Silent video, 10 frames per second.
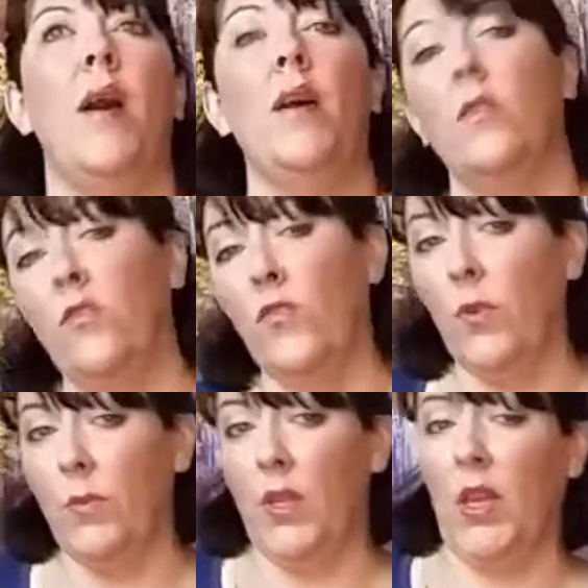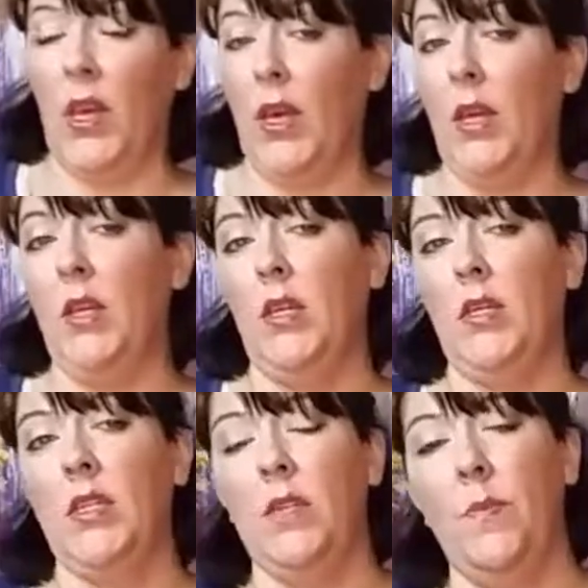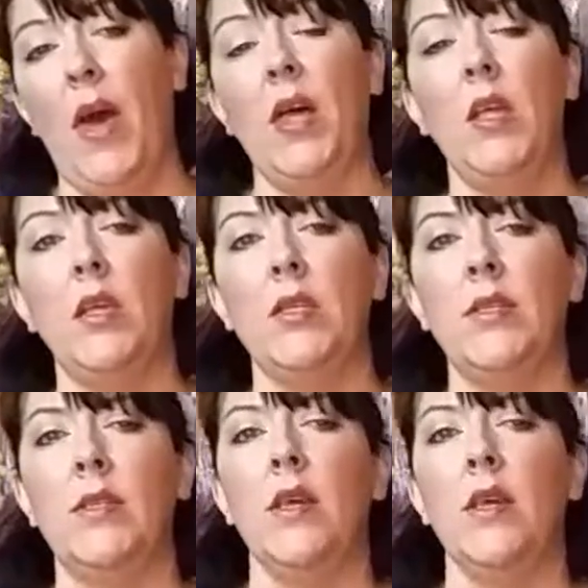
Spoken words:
how to formulate spells,